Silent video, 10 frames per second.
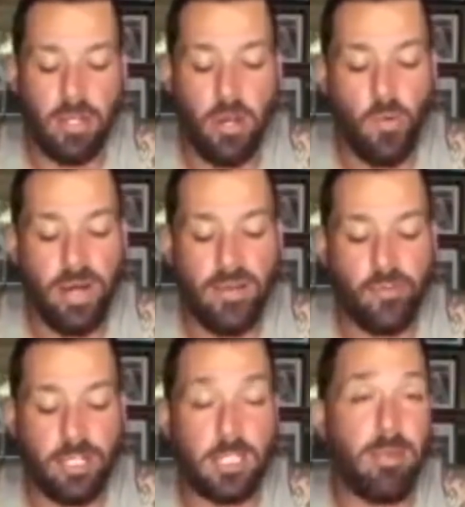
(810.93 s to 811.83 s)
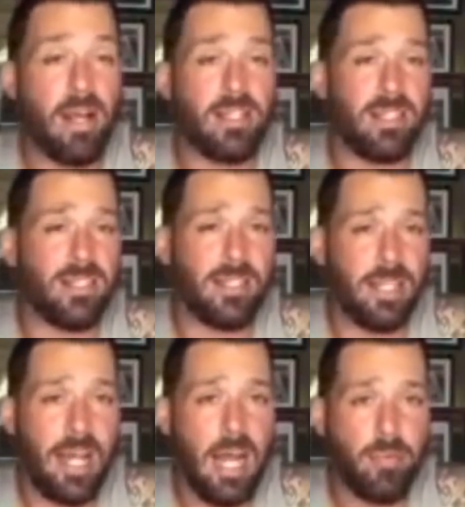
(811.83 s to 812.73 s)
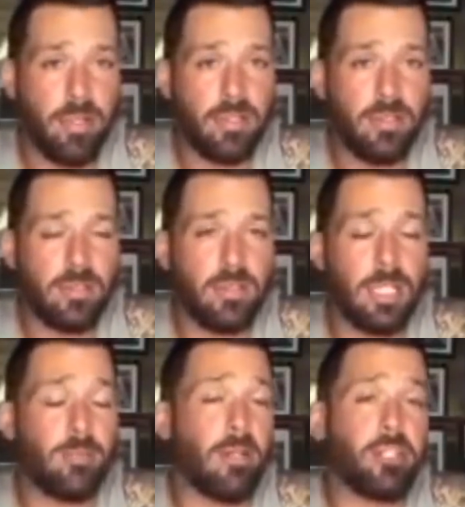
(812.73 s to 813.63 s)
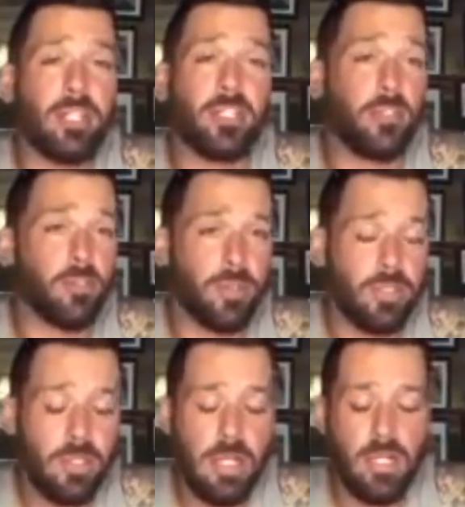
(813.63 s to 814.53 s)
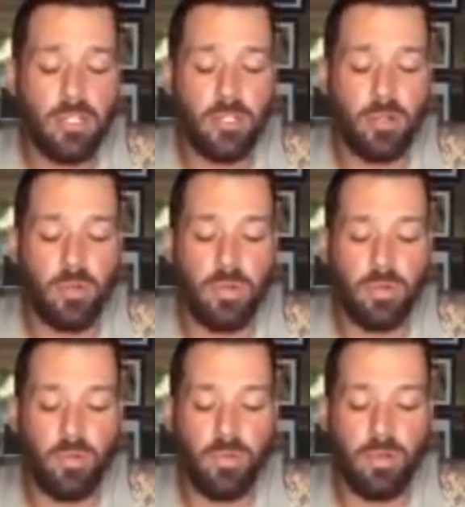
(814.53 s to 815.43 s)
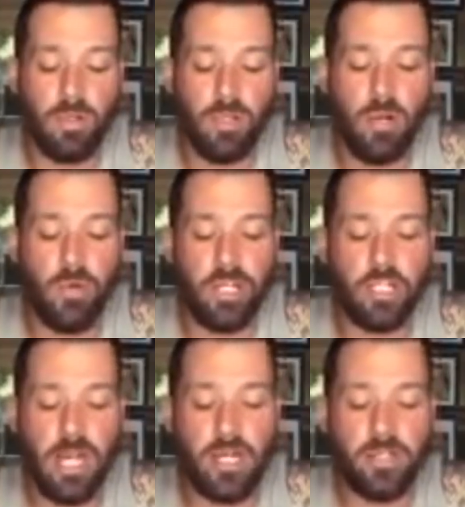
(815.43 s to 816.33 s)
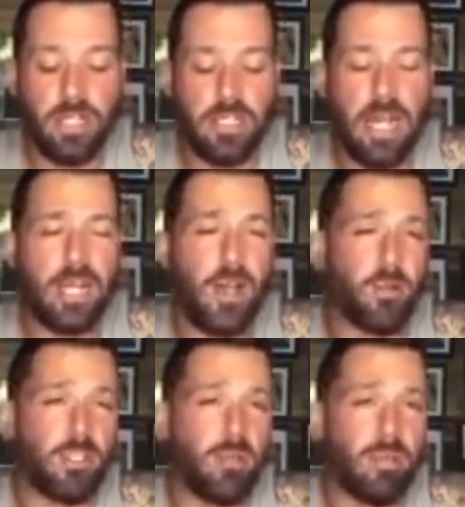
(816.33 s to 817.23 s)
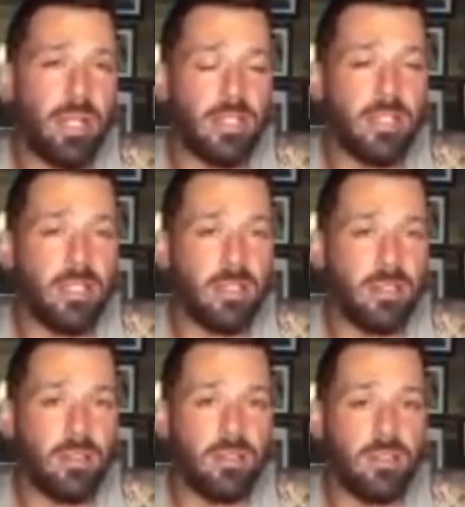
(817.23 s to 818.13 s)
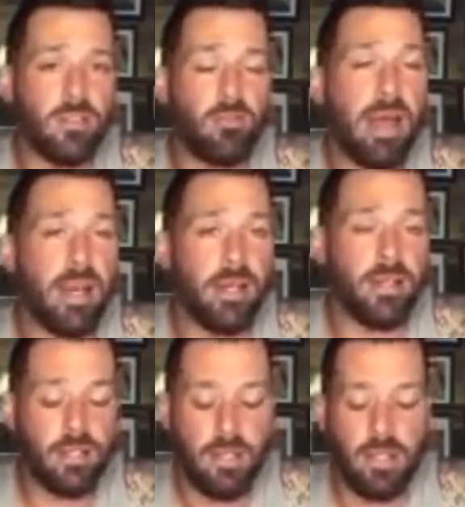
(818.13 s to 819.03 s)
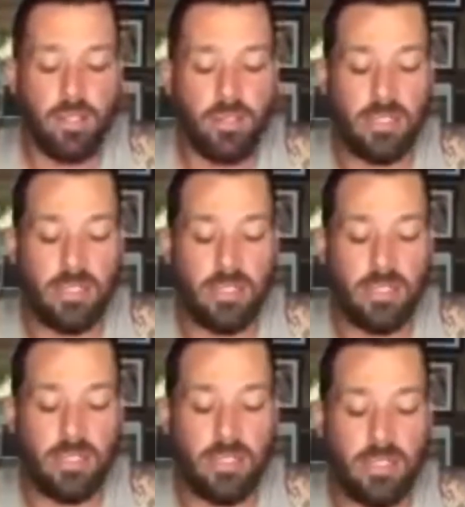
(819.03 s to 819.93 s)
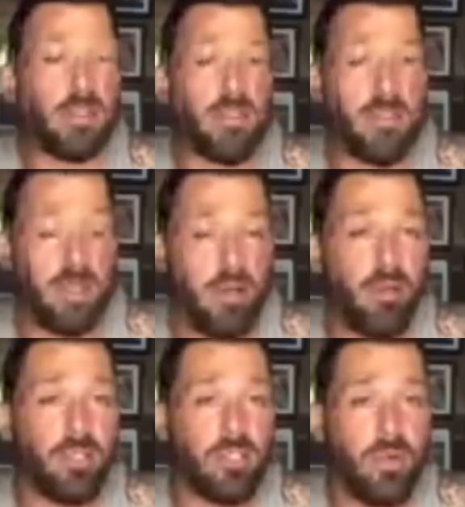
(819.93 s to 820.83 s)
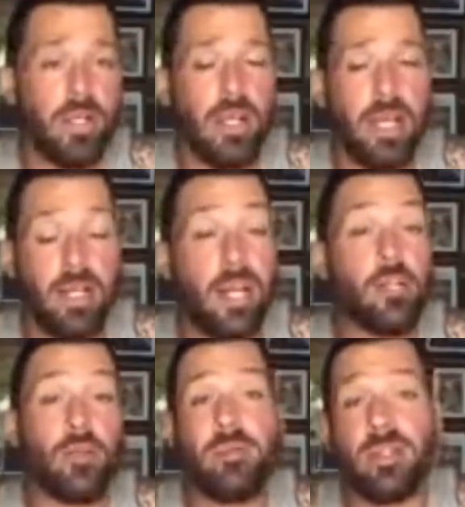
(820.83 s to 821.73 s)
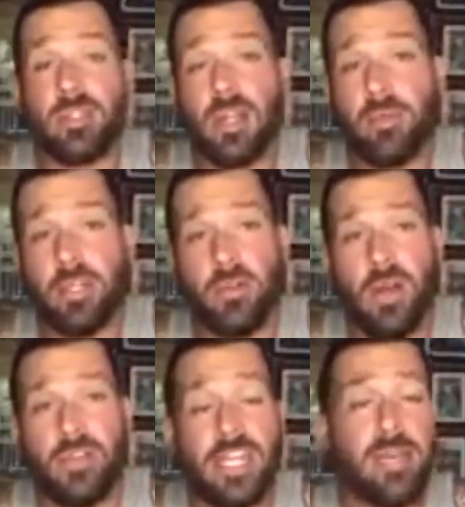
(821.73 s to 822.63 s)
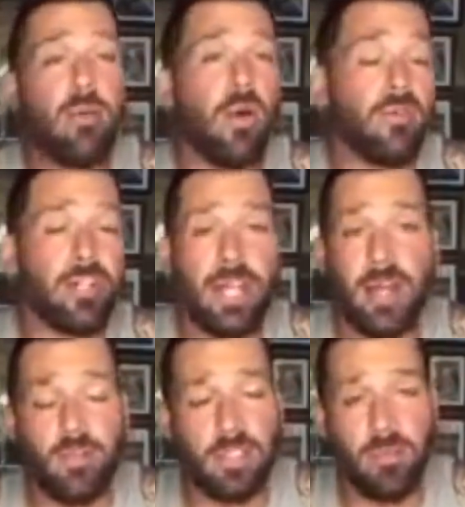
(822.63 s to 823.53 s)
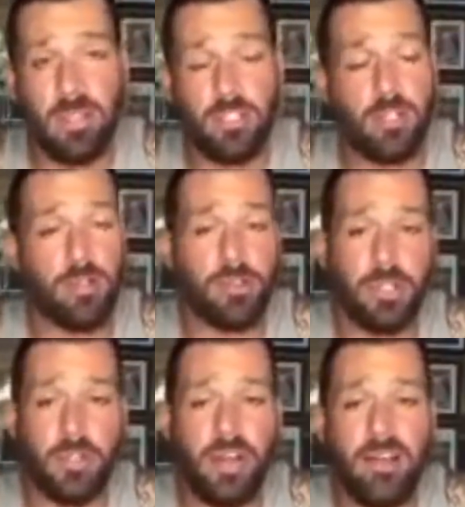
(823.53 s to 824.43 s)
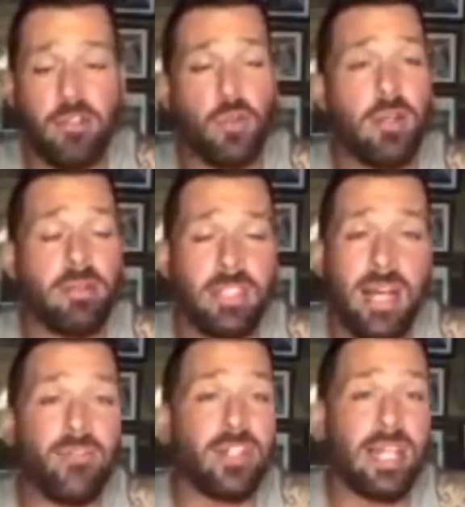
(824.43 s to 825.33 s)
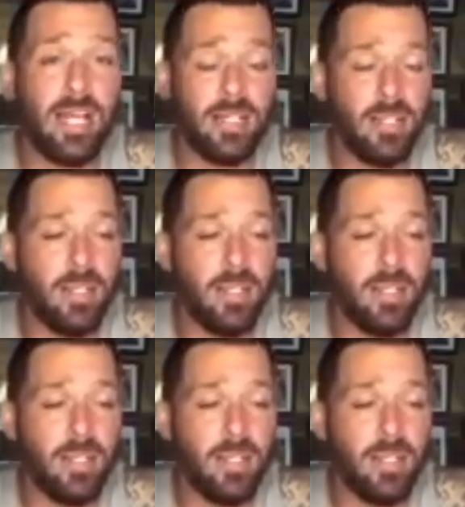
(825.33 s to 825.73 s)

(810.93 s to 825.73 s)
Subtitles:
no one ever expects these things to happen, especially to children. So, you know, when a child gets diagnosed with something that's this traumatic, there's a lot of costs that come into it, and a lot of treatments. I mean, you have chemo every day with some of these children. You have treatments every day,